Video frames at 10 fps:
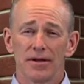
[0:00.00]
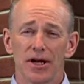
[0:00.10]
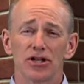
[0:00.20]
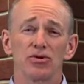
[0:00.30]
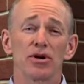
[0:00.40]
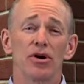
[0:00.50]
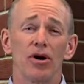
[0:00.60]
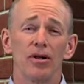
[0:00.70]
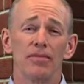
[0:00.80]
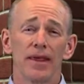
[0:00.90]
As you
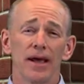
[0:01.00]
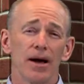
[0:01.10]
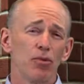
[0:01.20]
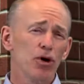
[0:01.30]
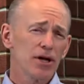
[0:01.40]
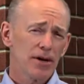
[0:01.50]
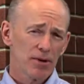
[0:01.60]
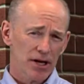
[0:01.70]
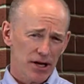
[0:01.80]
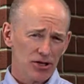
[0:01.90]
recall, I'm working on
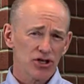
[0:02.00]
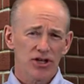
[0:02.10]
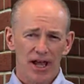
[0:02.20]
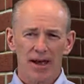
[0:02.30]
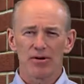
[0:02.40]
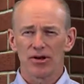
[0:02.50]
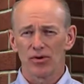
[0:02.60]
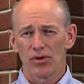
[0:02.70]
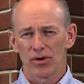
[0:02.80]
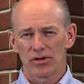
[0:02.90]
my kitchen cabinet
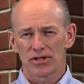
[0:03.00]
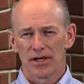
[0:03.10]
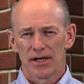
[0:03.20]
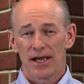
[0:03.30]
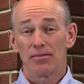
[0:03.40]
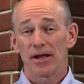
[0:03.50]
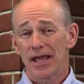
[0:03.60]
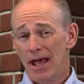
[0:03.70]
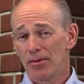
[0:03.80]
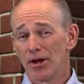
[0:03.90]
doors at my
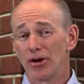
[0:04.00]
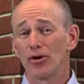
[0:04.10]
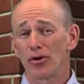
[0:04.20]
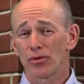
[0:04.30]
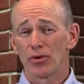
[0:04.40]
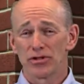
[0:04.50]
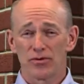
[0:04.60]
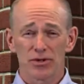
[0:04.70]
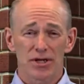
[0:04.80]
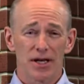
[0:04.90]
cabin in the North Woods
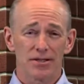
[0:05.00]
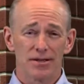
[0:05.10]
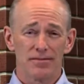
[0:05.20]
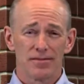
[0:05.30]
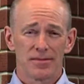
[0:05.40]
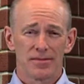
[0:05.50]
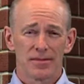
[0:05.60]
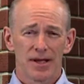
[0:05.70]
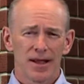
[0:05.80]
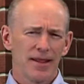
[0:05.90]
of Wisconsin.
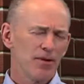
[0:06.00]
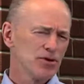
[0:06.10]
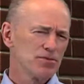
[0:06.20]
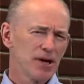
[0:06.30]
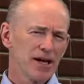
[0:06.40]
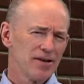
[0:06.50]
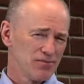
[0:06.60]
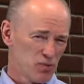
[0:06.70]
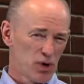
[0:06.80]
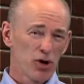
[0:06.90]
That was my
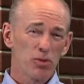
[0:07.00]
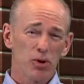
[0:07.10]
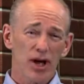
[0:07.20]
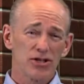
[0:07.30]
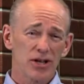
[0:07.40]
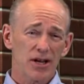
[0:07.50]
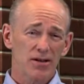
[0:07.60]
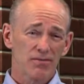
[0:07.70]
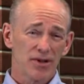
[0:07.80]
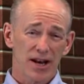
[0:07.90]
winter project
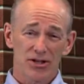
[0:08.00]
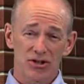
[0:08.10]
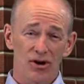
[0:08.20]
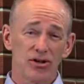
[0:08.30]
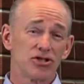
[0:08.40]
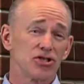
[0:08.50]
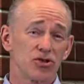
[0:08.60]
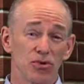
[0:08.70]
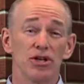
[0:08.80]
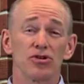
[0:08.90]
that I started
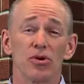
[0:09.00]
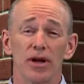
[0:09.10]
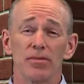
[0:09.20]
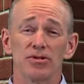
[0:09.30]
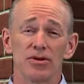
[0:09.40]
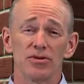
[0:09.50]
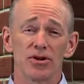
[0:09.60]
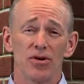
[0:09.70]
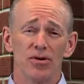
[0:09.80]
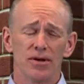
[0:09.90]
just three short episodes
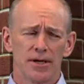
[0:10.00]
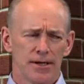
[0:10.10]
ago.